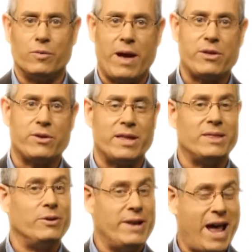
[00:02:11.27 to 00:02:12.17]
rather than
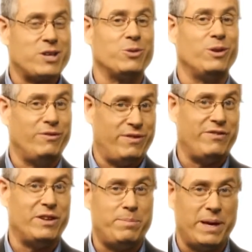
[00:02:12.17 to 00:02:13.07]
their natural
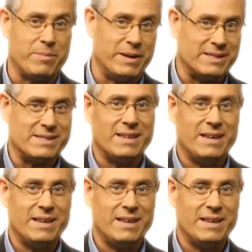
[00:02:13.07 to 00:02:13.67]
vivid pigments.